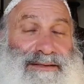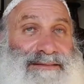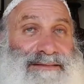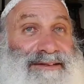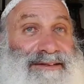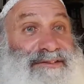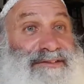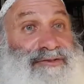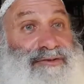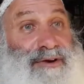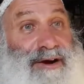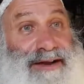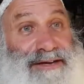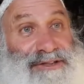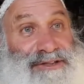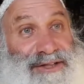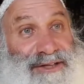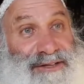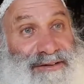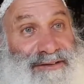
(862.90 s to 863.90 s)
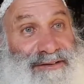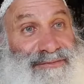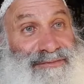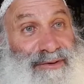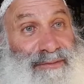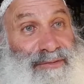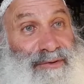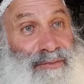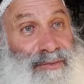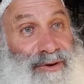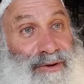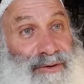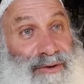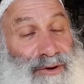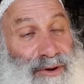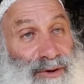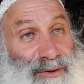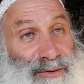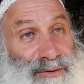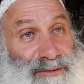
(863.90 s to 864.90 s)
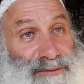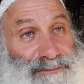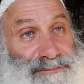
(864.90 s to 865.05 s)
distractions from the real goal.